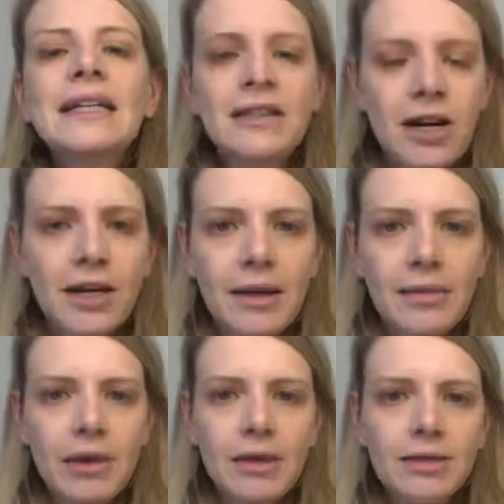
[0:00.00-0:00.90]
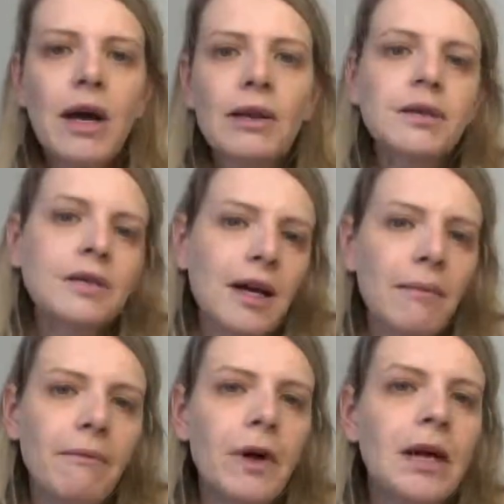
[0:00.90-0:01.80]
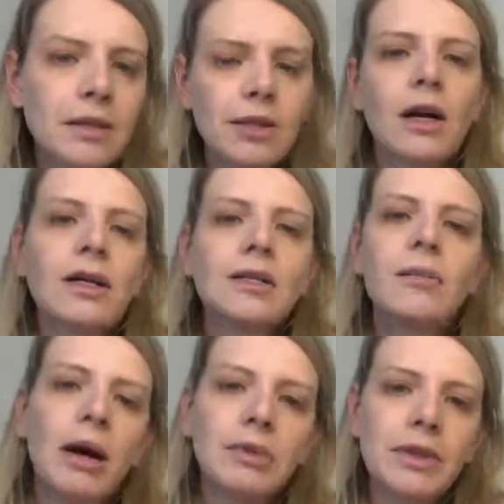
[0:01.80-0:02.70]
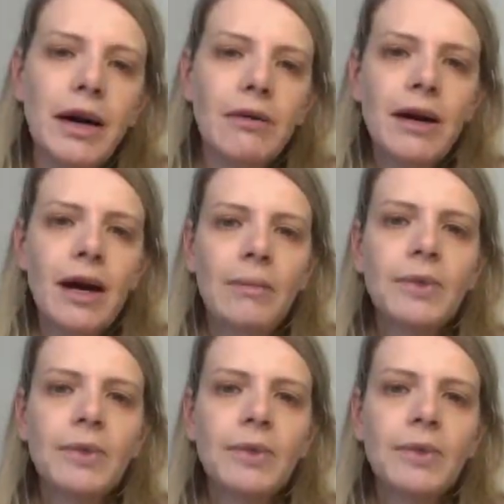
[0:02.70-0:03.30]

is talking about this. Well, there's some. It's starting to bubble now.